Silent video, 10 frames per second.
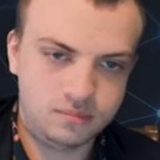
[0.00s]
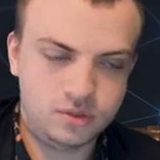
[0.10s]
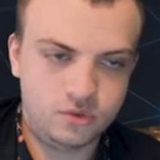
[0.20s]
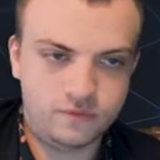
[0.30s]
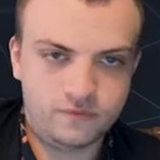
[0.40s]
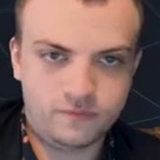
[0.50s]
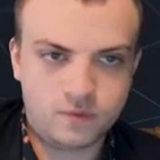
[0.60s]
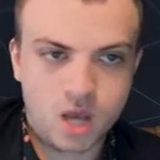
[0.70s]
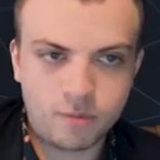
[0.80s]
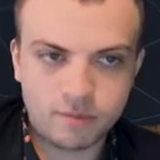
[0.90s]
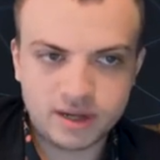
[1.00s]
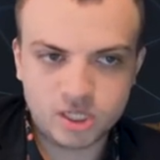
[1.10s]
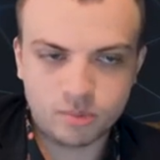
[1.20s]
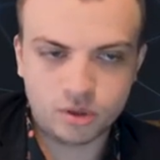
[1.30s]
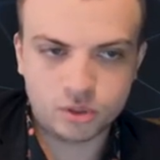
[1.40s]
sort of compromised
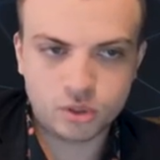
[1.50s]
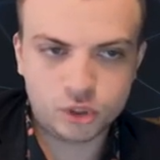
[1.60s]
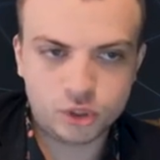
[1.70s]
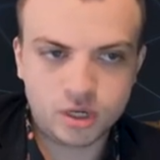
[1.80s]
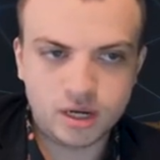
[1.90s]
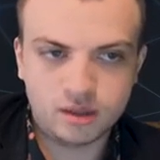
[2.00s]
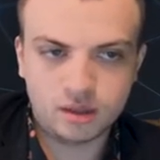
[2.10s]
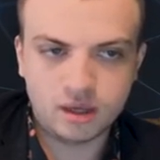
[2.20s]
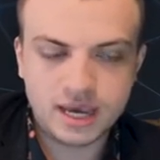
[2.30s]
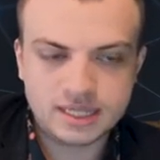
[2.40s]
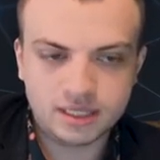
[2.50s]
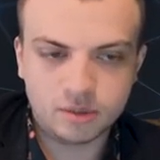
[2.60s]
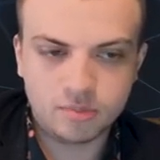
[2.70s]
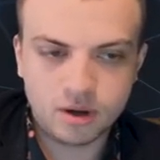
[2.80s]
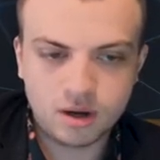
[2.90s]
our opponent's structure, gotten the
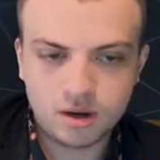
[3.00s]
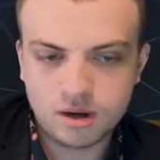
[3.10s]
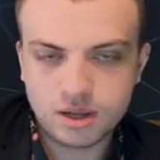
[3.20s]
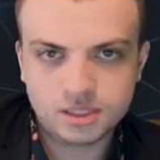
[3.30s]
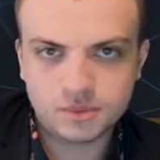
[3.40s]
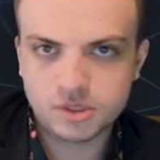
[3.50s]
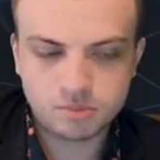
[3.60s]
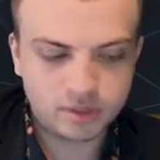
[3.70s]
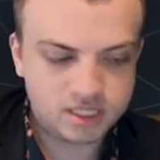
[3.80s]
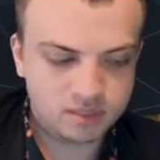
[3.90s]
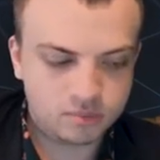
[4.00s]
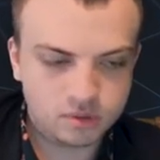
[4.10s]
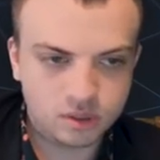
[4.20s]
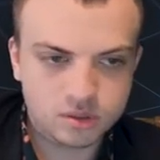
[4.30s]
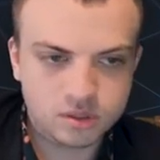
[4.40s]
isolated pawn, and next we just play
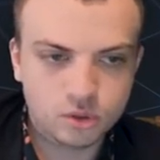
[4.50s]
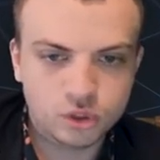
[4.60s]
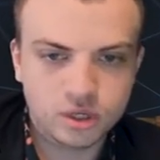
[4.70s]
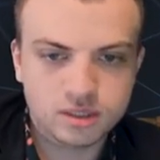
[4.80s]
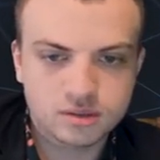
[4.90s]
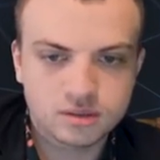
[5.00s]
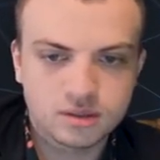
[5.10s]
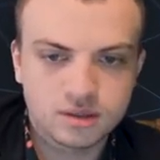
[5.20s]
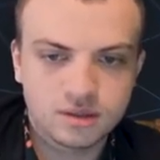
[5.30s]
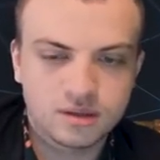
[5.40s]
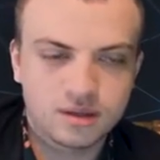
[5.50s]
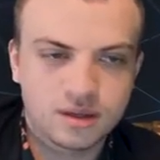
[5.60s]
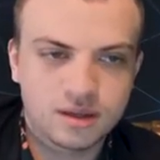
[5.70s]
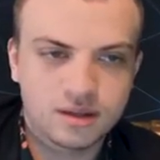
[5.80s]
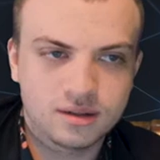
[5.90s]
simple, slow chess.
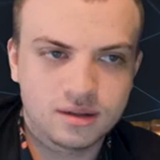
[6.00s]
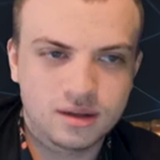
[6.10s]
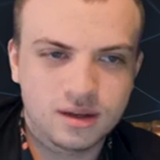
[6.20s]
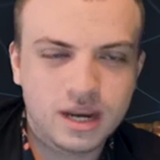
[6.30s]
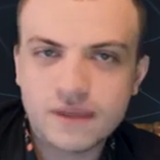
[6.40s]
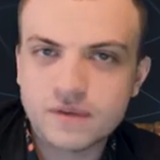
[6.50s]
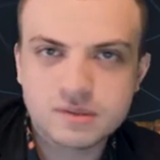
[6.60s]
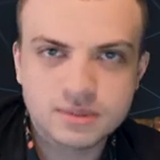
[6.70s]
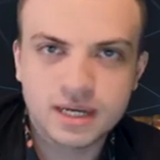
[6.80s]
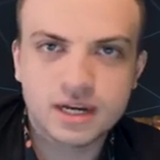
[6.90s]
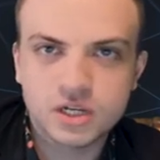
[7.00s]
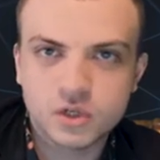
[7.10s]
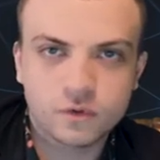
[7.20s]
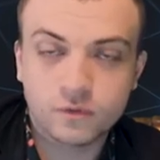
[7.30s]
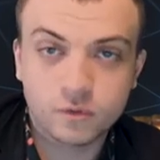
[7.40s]
And okay, there's some slight
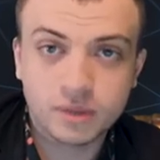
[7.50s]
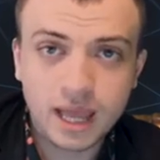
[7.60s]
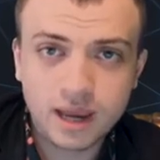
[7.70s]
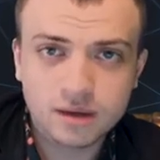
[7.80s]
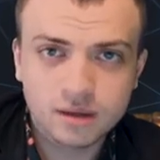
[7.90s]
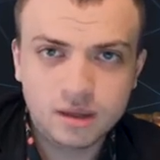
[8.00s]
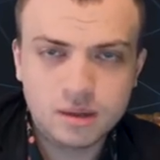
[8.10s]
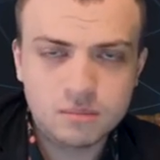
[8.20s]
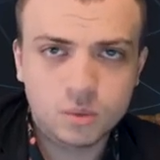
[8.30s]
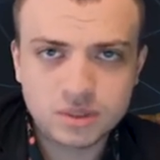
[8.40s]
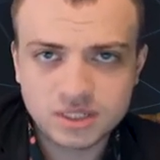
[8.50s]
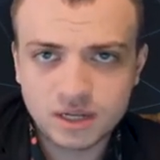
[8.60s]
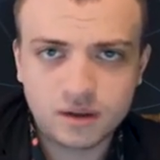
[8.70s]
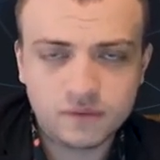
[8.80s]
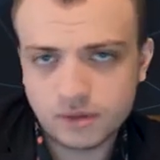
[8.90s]
initiative for black. But once
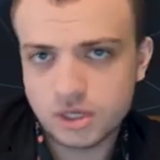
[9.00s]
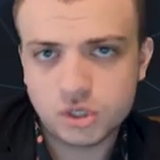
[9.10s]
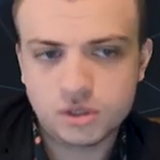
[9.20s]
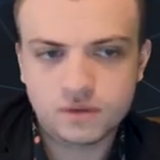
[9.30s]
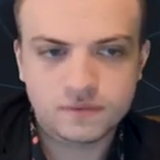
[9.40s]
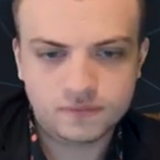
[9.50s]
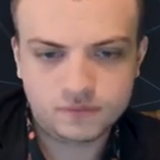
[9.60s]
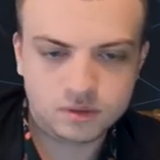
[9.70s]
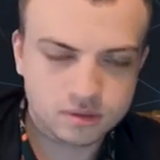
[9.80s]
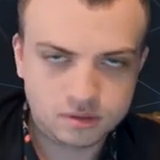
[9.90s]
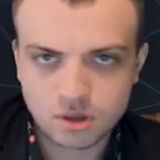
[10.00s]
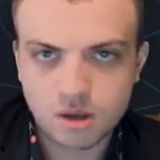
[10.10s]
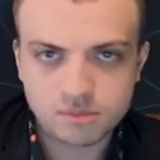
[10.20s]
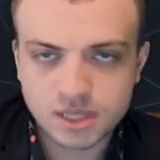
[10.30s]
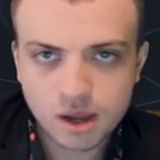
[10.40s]
that initiative just
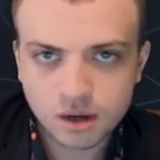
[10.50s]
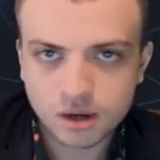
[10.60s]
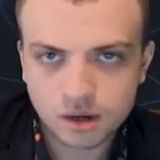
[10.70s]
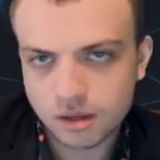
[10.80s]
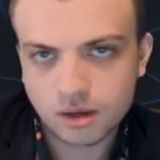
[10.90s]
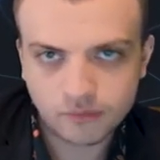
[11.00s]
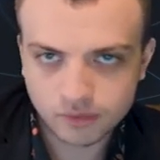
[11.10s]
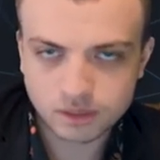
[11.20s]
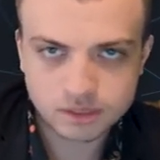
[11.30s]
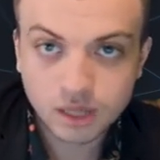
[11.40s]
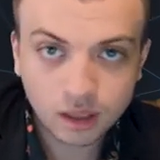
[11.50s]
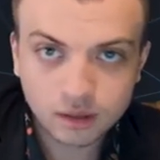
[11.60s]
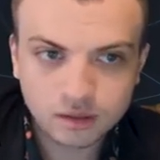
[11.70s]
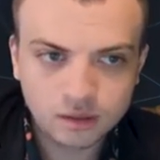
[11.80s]
calms down and everything is solid,